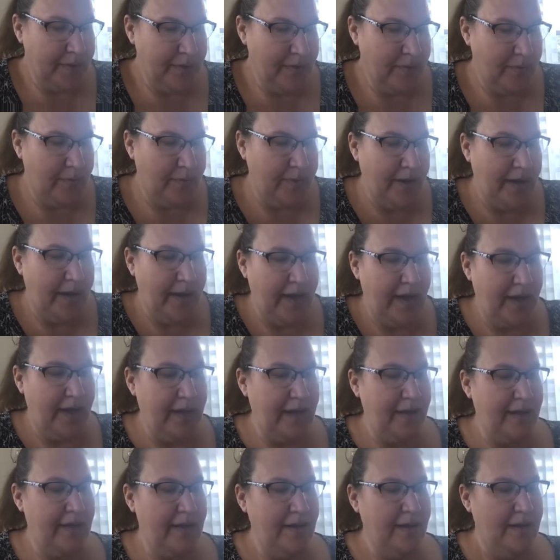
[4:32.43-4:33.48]

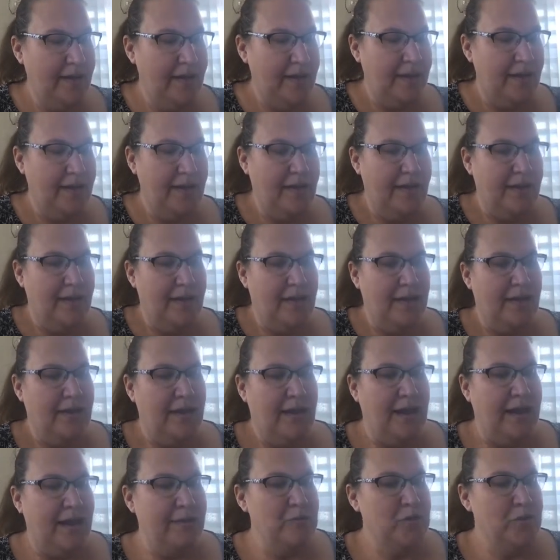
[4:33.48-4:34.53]
Okay.
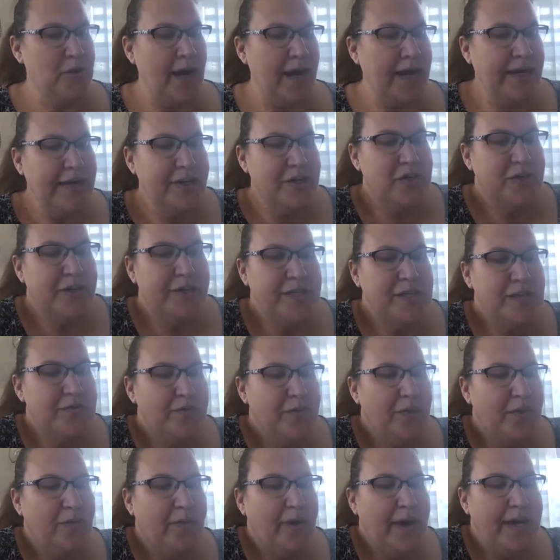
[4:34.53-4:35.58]
I'm trying to
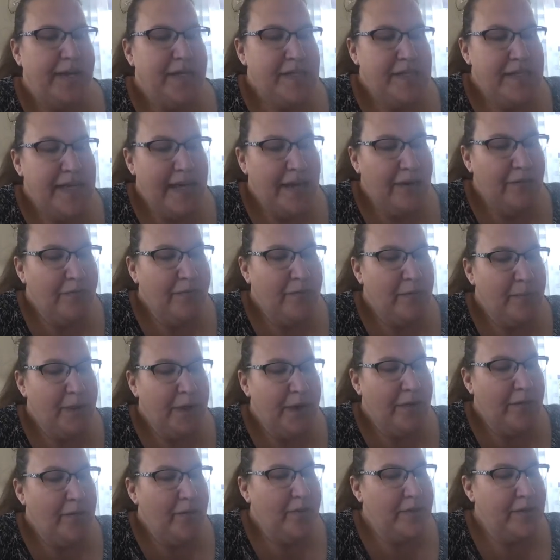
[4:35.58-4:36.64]
transfer credits in from
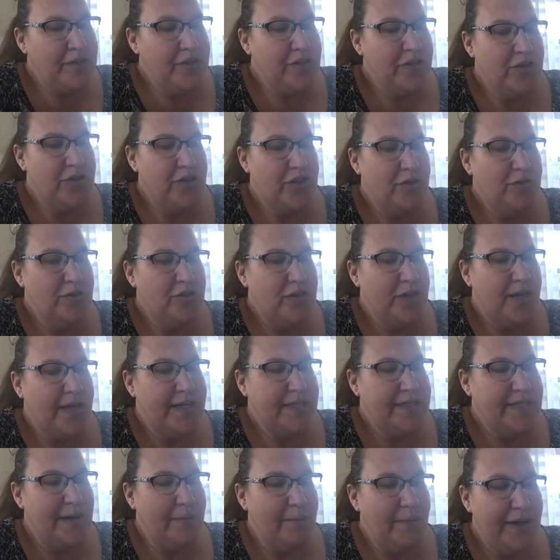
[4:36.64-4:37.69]
another institution. I
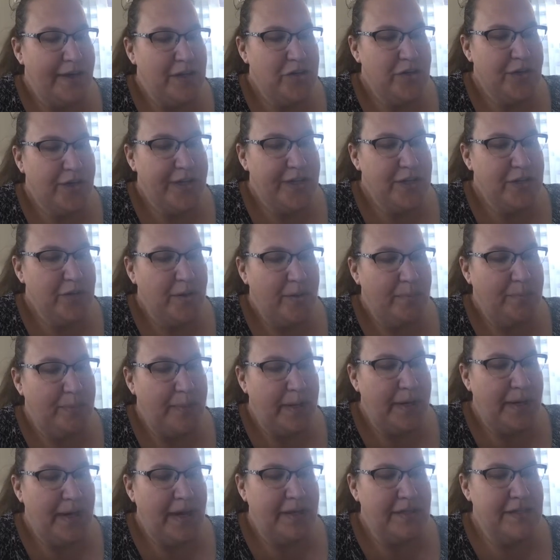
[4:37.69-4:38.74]
sent my transcript,
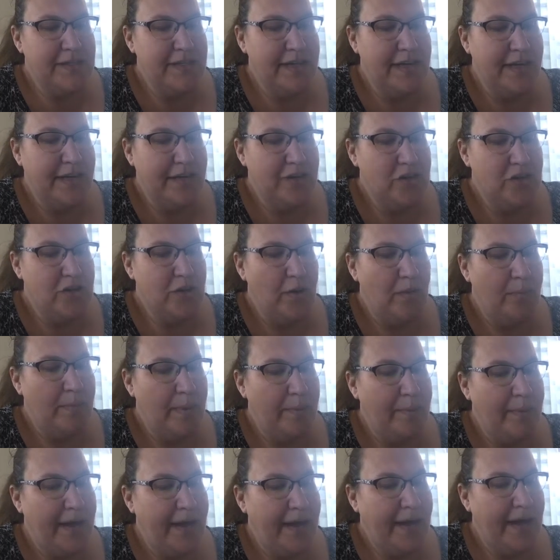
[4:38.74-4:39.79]
but not seeing it show up
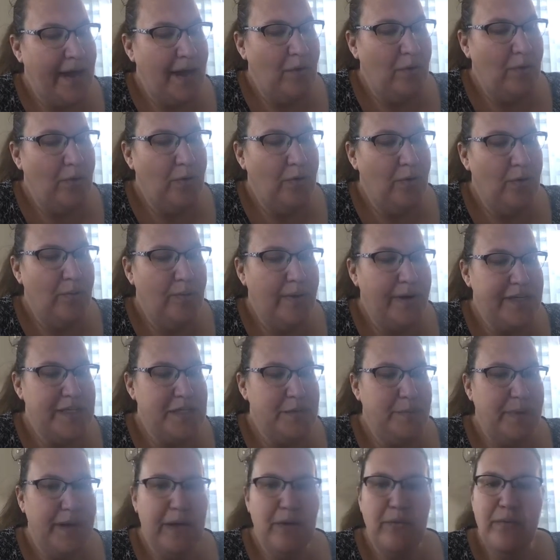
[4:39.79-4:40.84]
on my account. Who do I
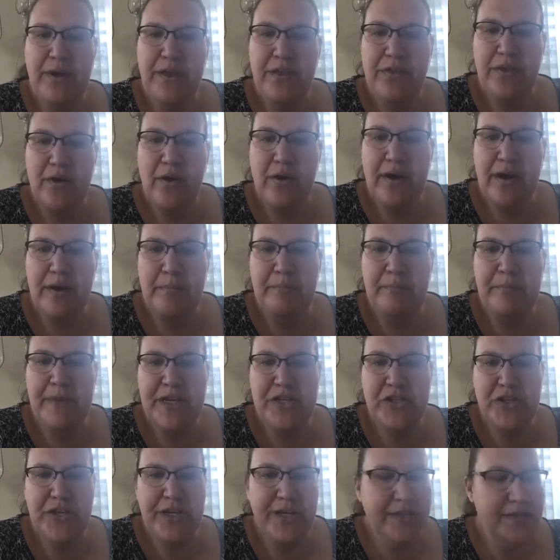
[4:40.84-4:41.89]
speak with? Our
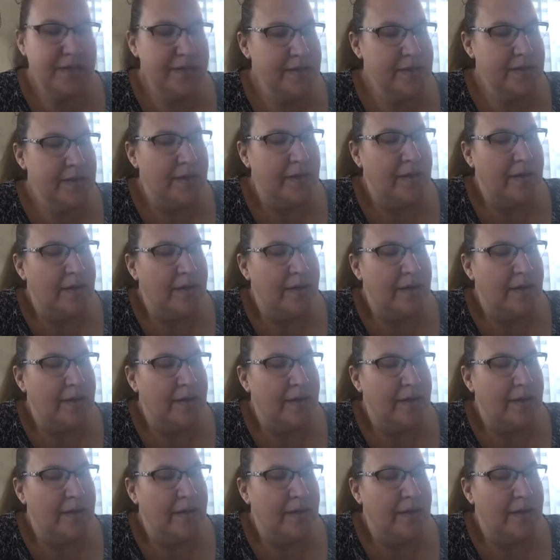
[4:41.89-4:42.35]
admissions